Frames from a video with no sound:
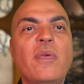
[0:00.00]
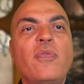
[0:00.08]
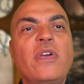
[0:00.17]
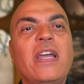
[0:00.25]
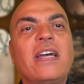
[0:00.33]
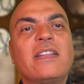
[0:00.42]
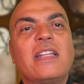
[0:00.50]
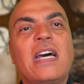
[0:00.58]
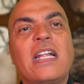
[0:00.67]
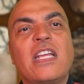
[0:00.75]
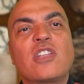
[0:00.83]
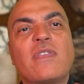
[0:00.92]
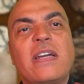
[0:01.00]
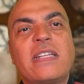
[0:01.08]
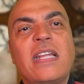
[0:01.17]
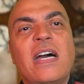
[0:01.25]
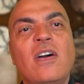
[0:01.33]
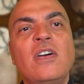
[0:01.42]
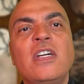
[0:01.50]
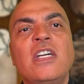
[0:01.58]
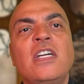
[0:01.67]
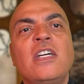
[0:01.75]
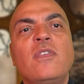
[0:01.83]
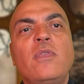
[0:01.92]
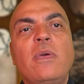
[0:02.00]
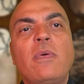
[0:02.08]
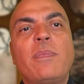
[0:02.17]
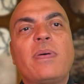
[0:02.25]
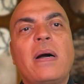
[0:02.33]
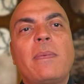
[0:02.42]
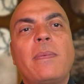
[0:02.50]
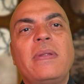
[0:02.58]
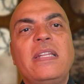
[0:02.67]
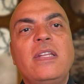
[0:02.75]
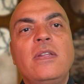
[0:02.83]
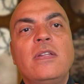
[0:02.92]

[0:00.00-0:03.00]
If we had the knowledge right now, we would probably